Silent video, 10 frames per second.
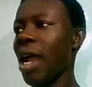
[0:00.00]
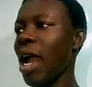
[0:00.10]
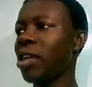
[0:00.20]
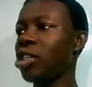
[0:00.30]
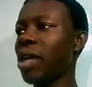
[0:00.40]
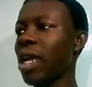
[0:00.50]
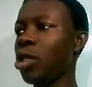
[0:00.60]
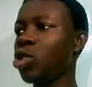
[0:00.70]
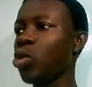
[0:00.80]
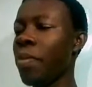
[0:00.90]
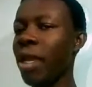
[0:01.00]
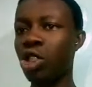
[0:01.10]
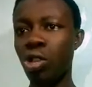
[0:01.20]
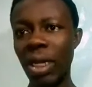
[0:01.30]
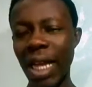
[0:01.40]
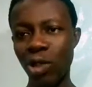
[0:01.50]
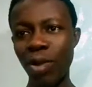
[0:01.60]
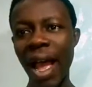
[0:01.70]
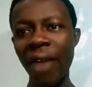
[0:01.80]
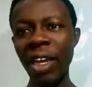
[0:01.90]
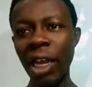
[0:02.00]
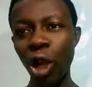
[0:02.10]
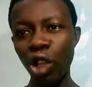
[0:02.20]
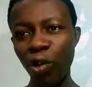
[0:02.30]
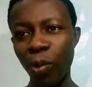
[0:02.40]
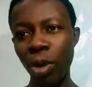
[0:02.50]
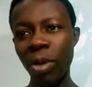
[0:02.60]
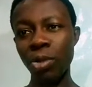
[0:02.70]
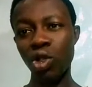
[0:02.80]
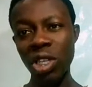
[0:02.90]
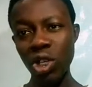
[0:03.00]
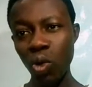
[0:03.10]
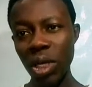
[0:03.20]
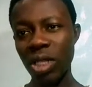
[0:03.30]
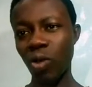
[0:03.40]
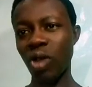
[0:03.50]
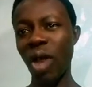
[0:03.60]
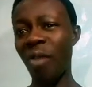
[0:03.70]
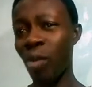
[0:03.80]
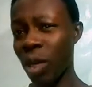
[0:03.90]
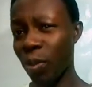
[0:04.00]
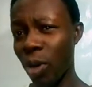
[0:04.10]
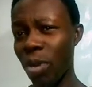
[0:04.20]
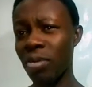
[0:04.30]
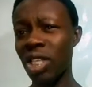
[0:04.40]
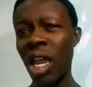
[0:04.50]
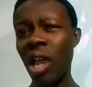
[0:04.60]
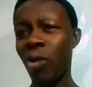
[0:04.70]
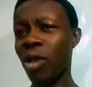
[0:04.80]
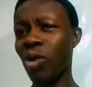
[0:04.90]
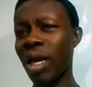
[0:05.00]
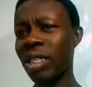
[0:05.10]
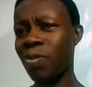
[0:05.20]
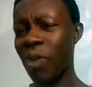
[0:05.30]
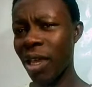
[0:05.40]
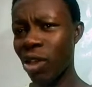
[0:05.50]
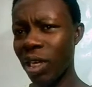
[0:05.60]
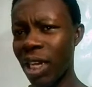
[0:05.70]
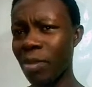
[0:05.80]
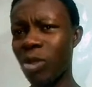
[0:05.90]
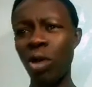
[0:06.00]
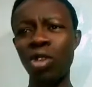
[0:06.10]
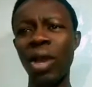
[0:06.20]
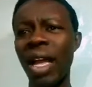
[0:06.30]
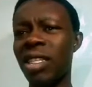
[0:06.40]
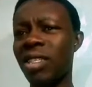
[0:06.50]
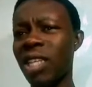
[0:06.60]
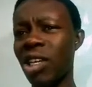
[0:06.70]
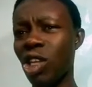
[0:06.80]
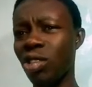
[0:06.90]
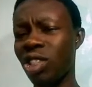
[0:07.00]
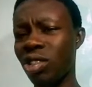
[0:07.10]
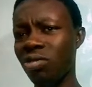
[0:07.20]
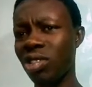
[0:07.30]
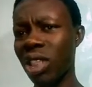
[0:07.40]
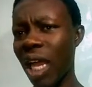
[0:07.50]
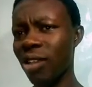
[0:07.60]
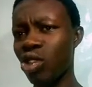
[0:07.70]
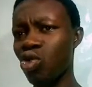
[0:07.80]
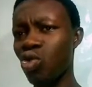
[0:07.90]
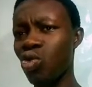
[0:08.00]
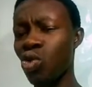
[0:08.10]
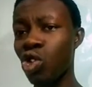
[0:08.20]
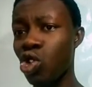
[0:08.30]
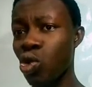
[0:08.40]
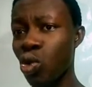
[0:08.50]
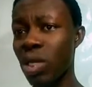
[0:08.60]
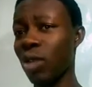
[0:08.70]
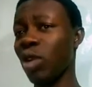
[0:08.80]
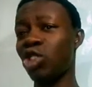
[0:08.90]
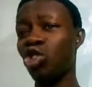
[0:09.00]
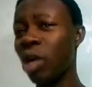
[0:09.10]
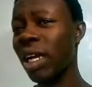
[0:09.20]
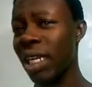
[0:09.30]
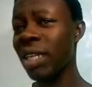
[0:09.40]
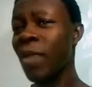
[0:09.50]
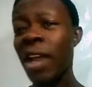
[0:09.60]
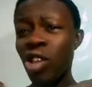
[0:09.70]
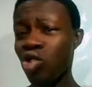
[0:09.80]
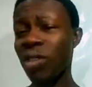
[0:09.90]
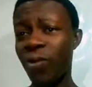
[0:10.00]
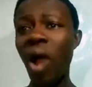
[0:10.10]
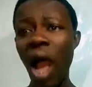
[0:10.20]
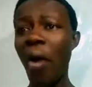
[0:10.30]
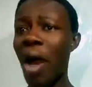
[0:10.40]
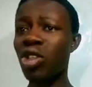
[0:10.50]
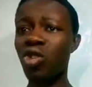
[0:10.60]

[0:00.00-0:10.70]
and trying to make sure that we are having a lot of problems to deal with. When you have money problems, when you can't pay your debt, when you can't send your child to good schools, and you are struggling 24 hours